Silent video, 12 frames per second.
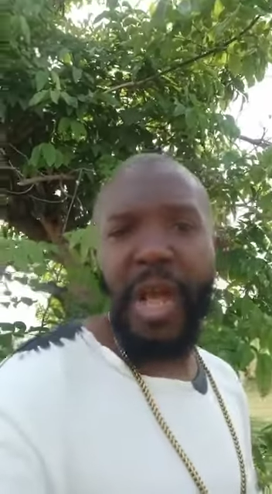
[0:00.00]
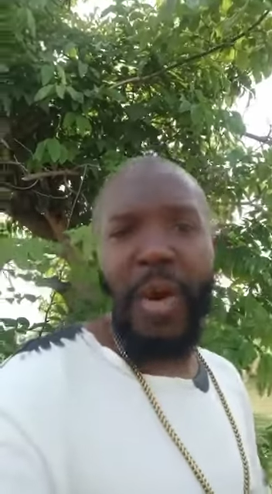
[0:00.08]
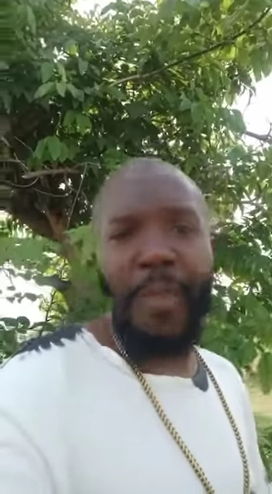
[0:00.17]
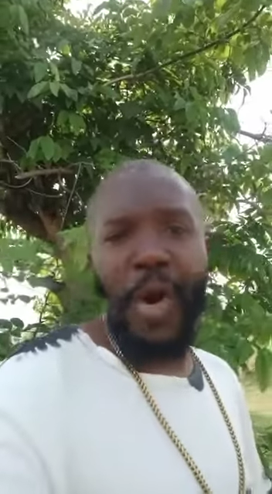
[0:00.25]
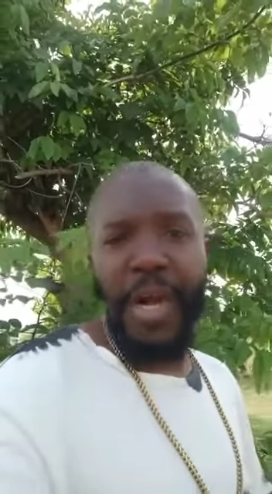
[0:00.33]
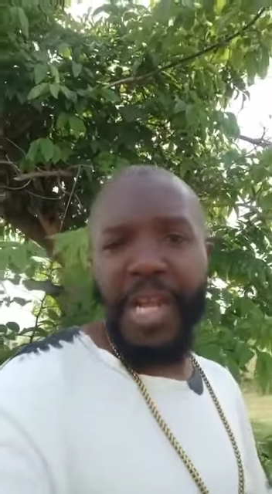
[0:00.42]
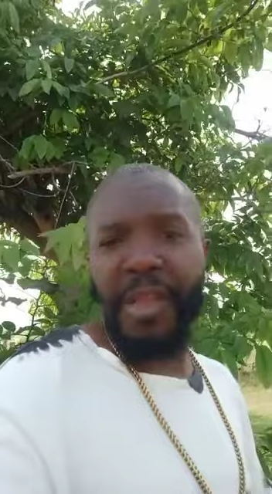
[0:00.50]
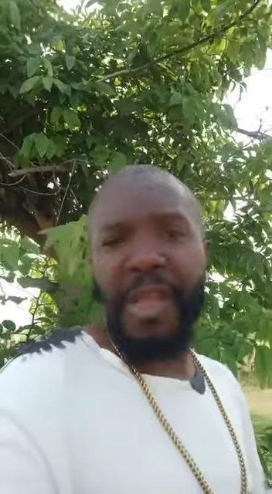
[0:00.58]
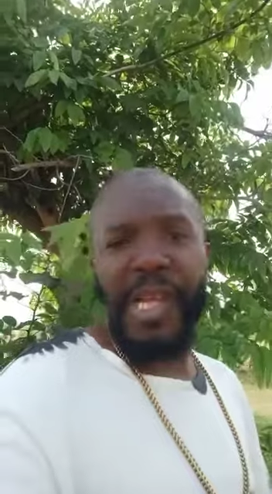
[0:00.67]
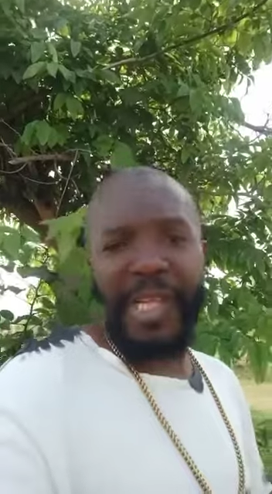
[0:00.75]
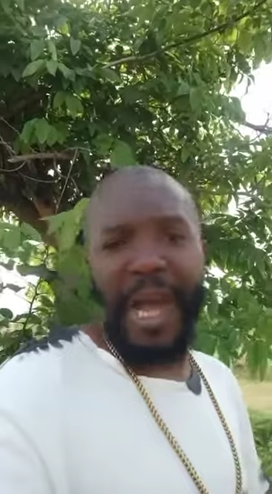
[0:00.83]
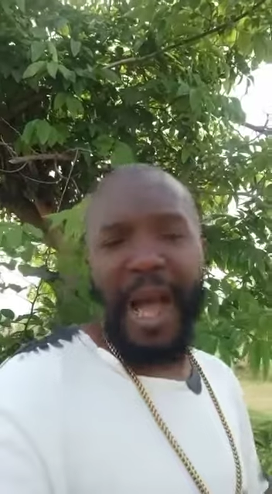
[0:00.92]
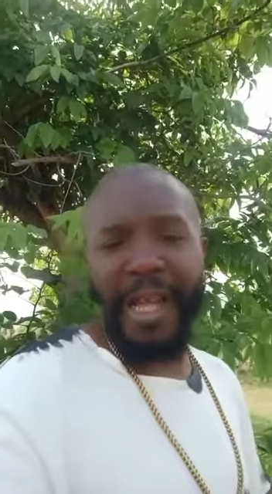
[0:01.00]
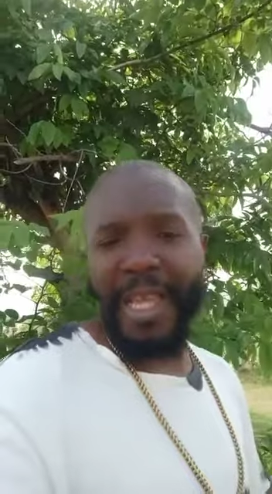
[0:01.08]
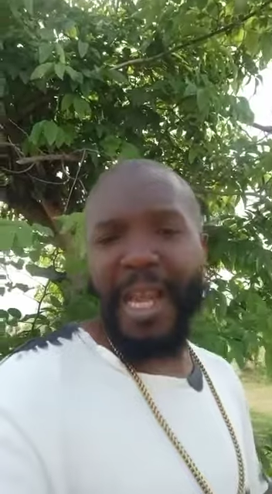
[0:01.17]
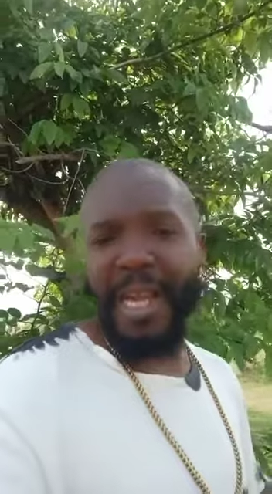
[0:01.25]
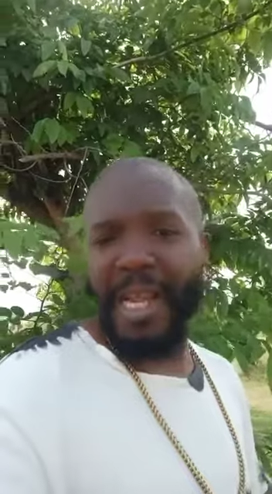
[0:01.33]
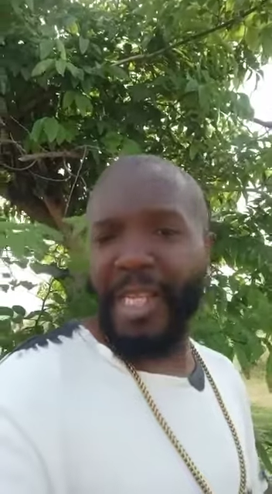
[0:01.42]
Money,
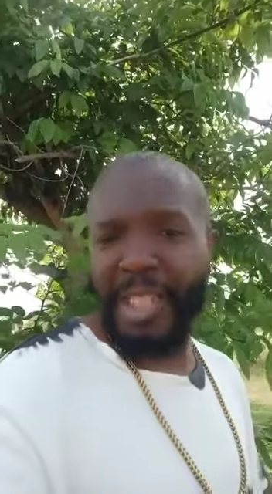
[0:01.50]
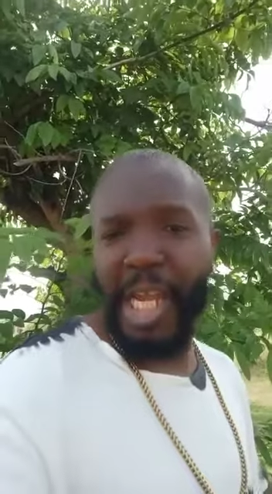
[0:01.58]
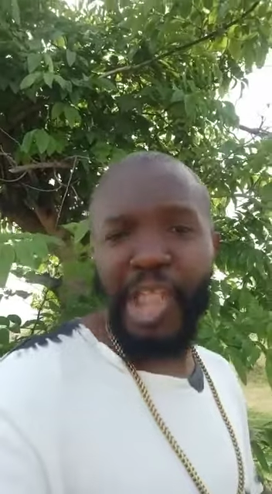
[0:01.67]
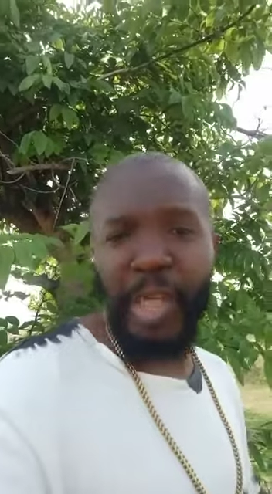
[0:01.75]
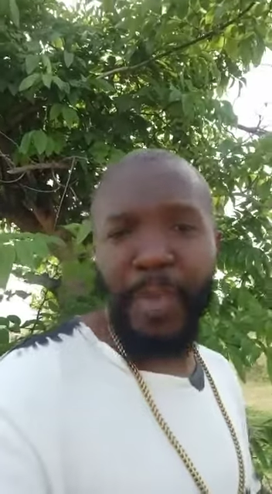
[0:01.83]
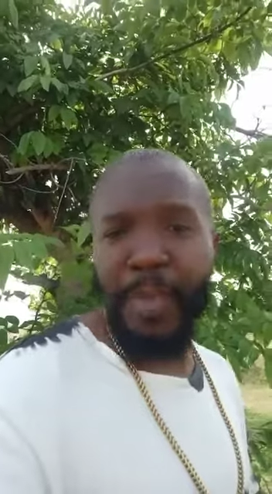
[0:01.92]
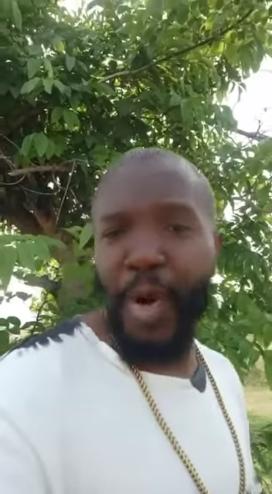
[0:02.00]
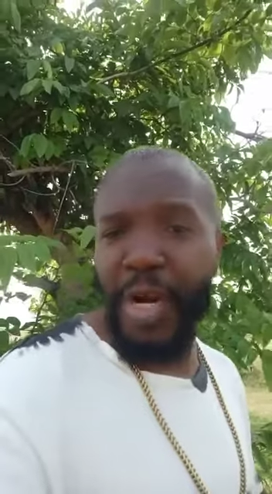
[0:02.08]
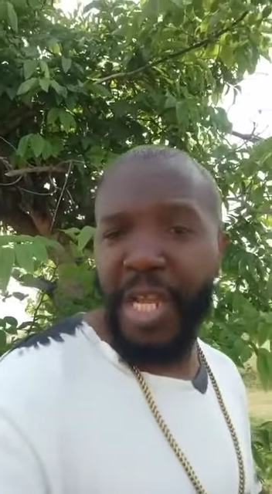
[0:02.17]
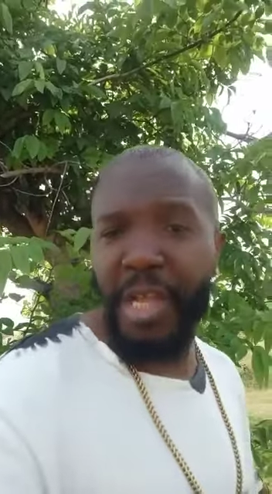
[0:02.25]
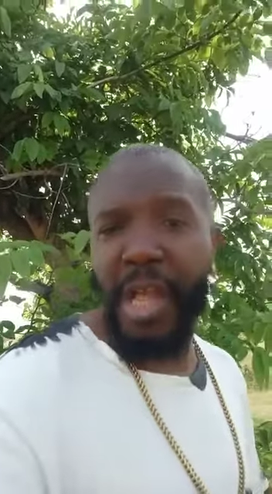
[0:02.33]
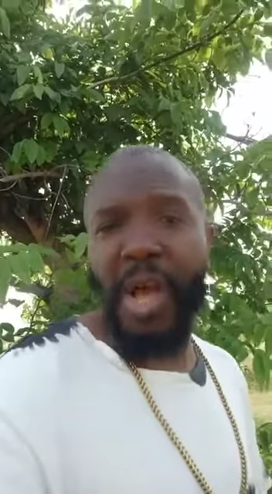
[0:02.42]
talking the sensible money.